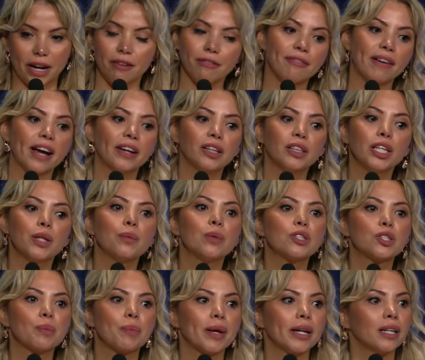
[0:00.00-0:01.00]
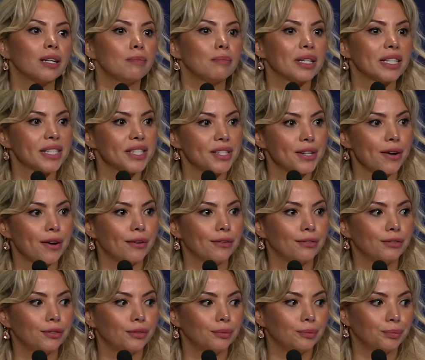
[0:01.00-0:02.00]
finally went to pick up my
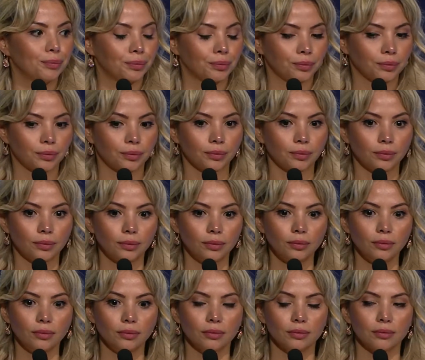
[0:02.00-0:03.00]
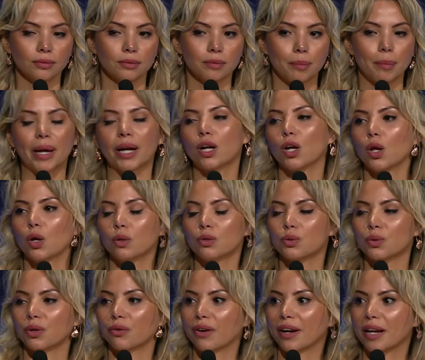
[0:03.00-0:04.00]
stuff, my clothes
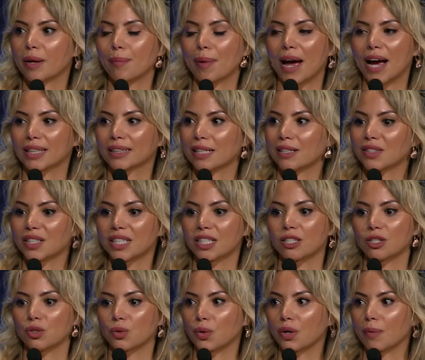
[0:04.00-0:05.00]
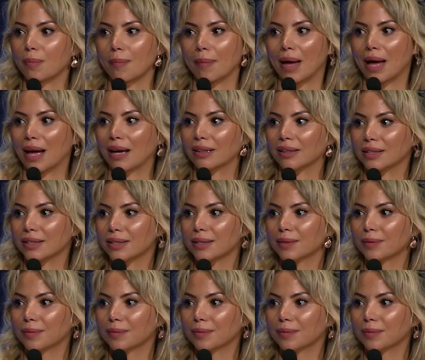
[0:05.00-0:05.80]
were already packed outside the door in bags.